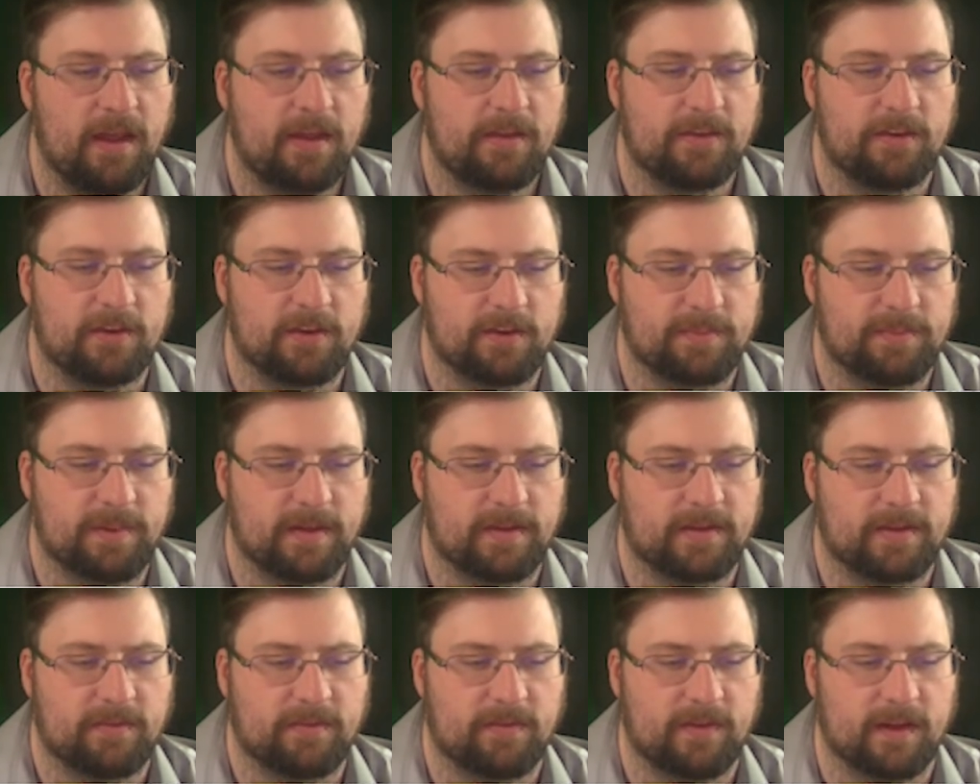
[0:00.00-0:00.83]
So you're
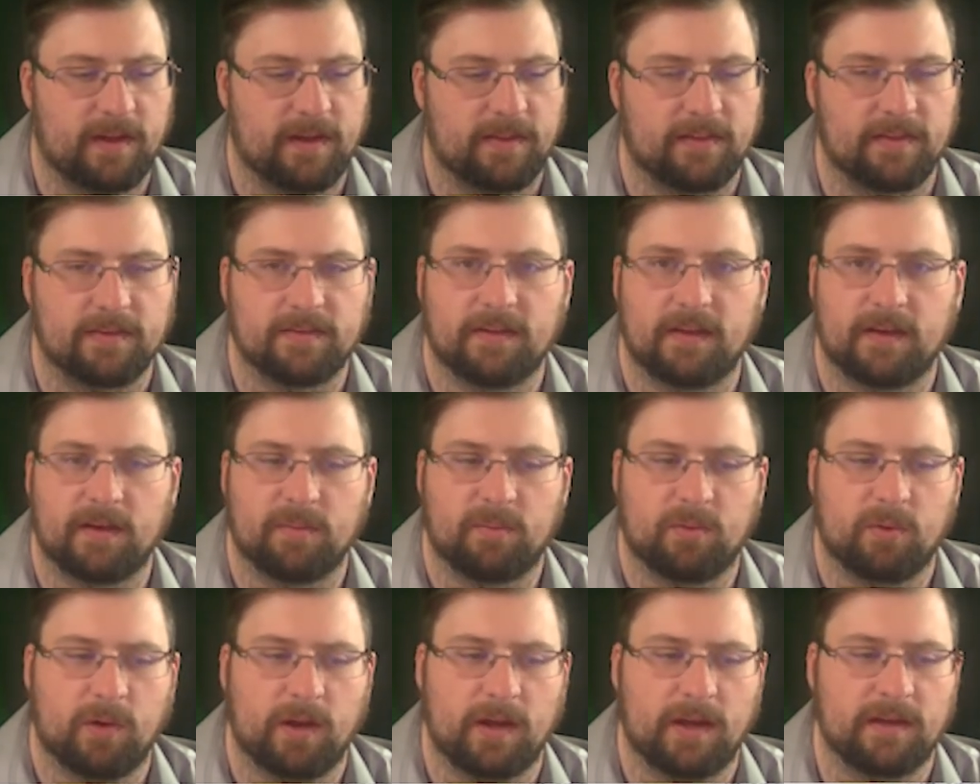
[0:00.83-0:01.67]
specifying the center
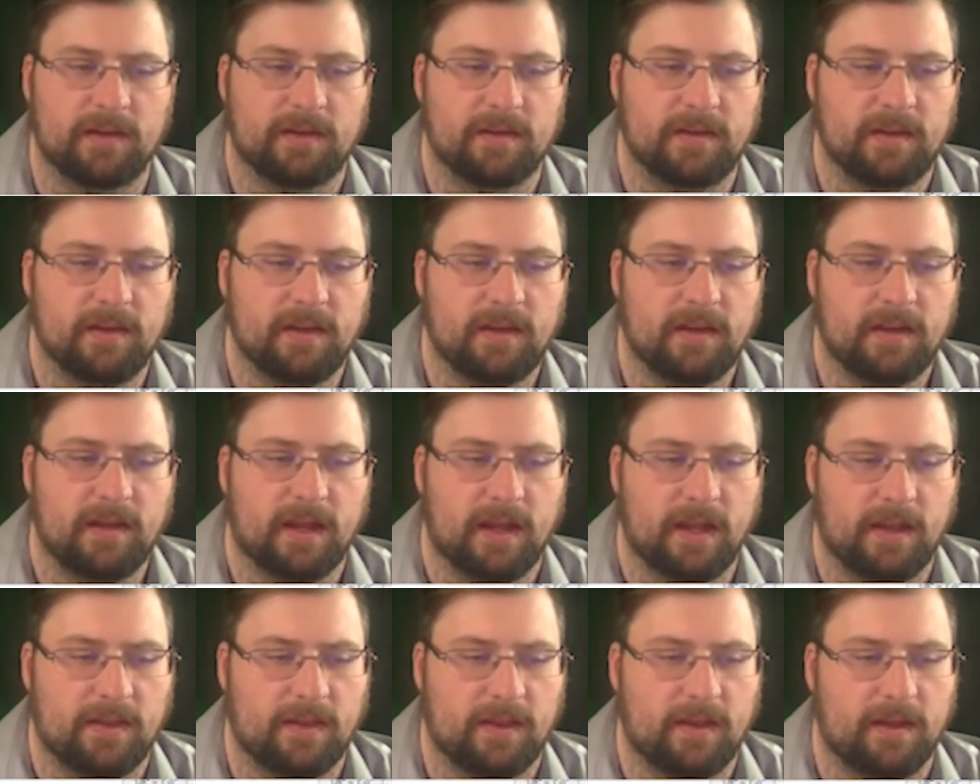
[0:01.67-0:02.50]
point
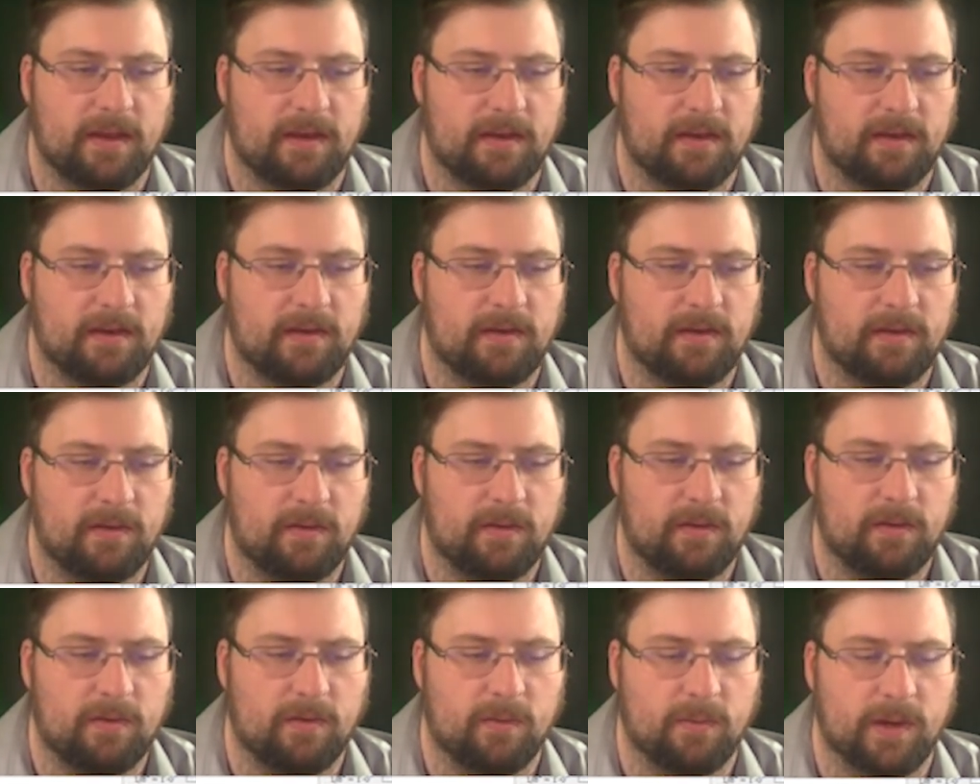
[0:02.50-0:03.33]
and then
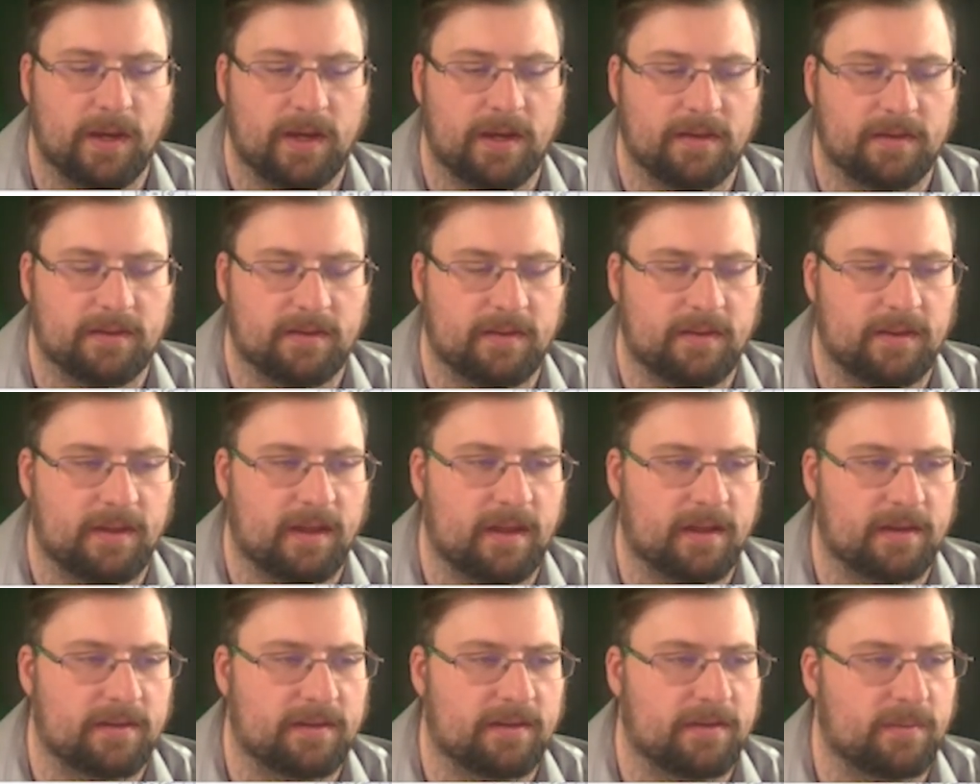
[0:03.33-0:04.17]
the radius in the
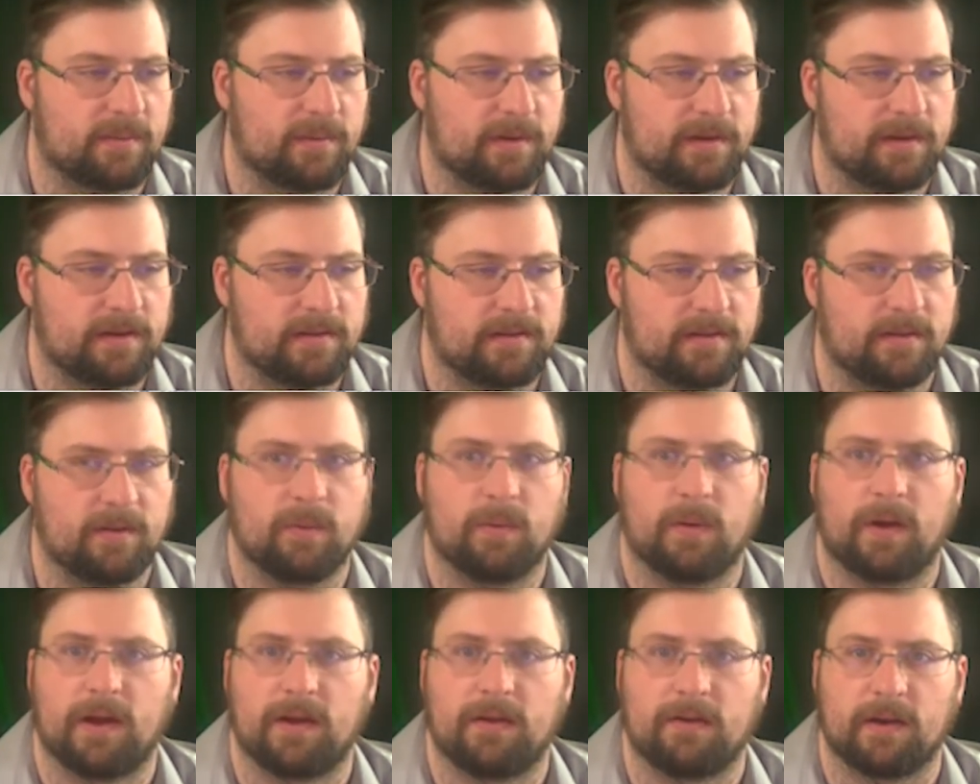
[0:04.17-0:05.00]
X and the radius in the
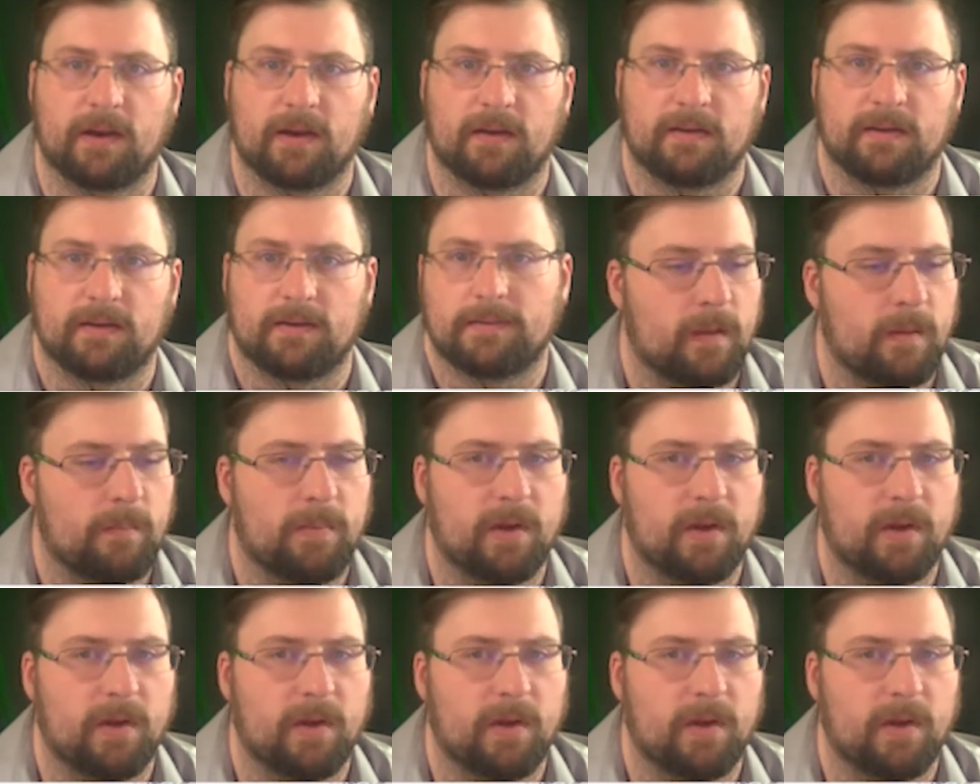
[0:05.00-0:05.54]
Y direction.